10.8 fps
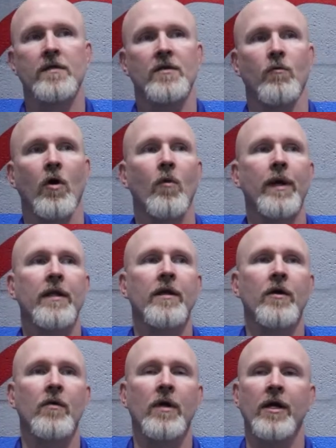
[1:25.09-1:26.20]
So what we
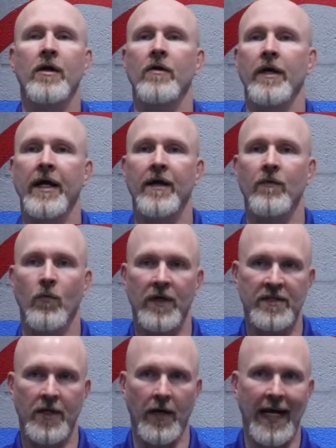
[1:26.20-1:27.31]
do here in
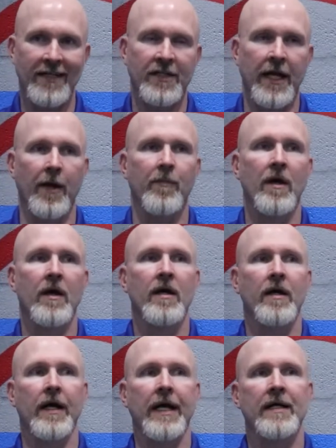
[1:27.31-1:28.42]
WestCare Ashcamp
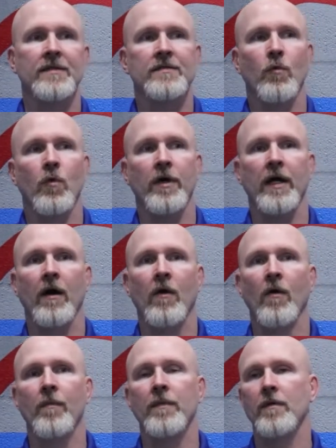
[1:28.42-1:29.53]
is work
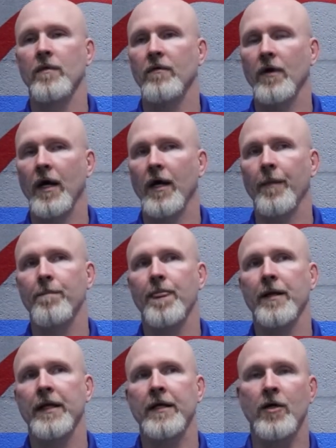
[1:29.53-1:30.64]
on
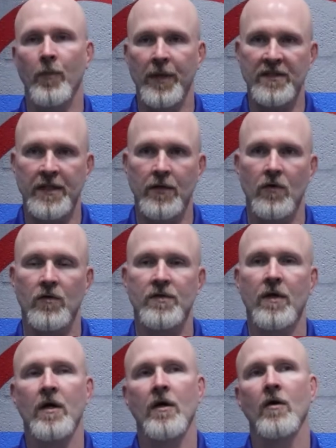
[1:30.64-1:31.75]
coping skills,
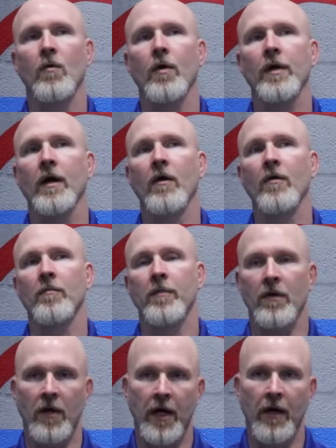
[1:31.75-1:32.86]
work on
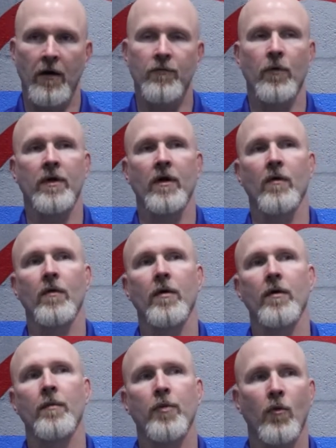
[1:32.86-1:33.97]
mental health, work on
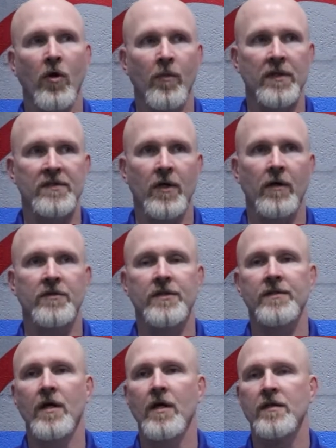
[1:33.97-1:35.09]
employment
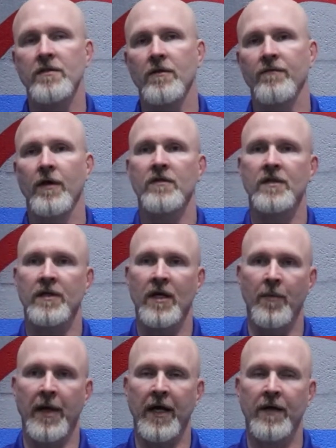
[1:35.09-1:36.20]
services. So the folks that
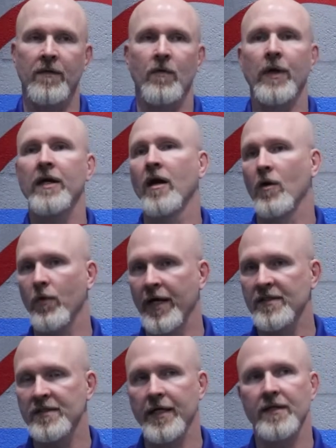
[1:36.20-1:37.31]
come in that we call
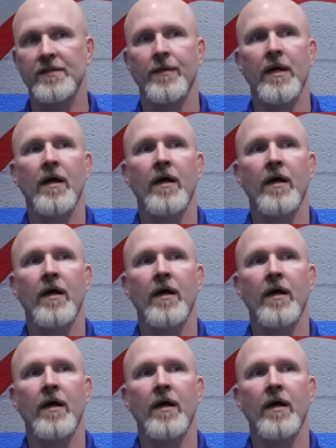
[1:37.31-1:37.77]
residents,